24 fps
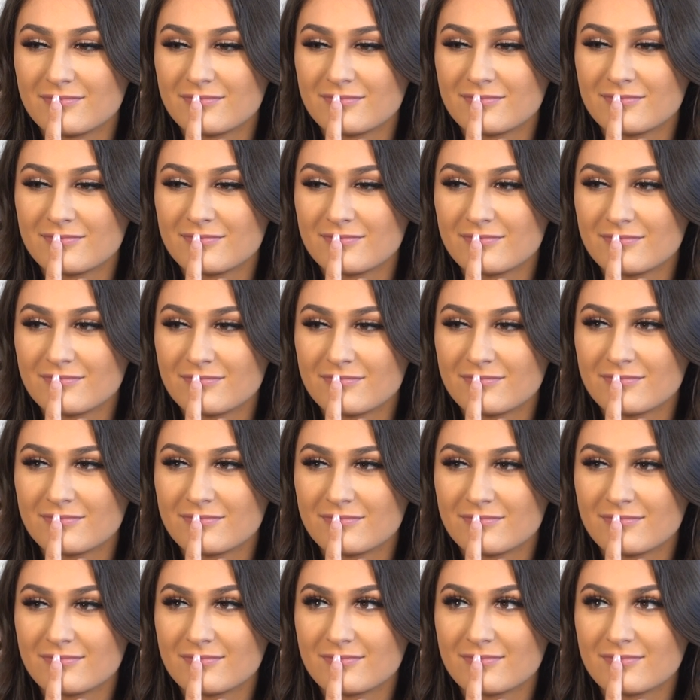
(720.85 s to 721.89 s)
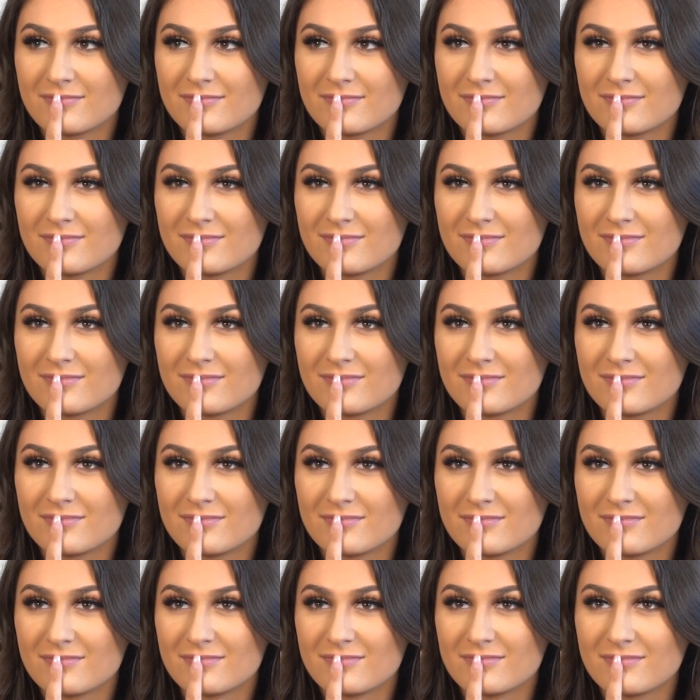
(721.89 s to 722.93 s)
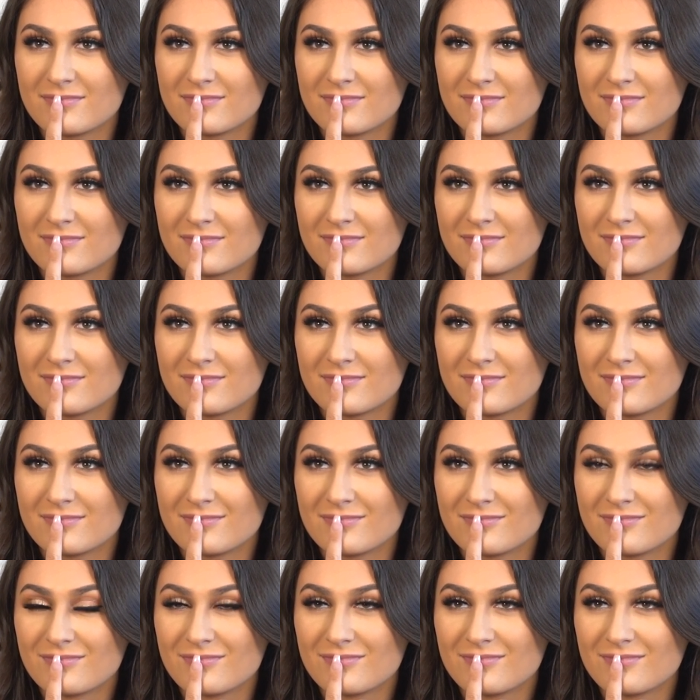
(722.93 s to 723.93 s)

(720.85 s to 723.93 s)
(not speaking)